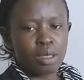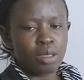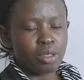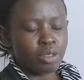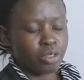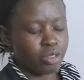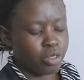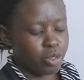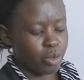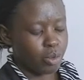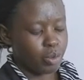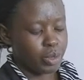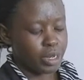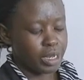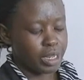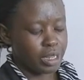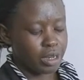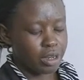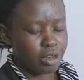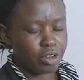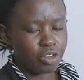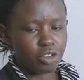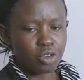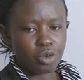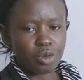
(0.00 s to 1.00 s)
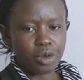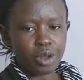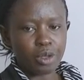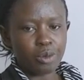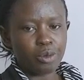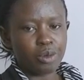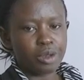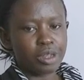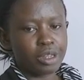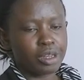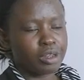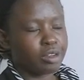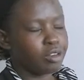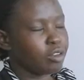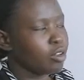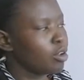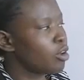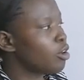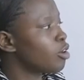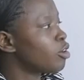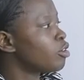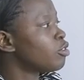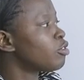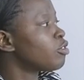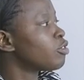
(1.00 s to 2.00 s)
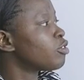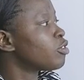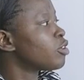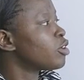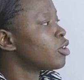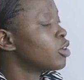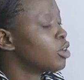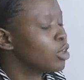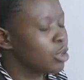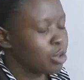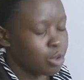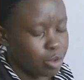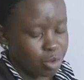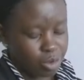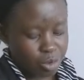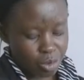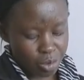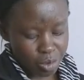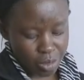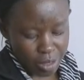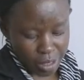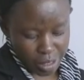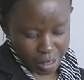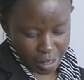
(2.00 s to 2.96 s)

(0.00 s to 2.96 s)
So we need to round it off to the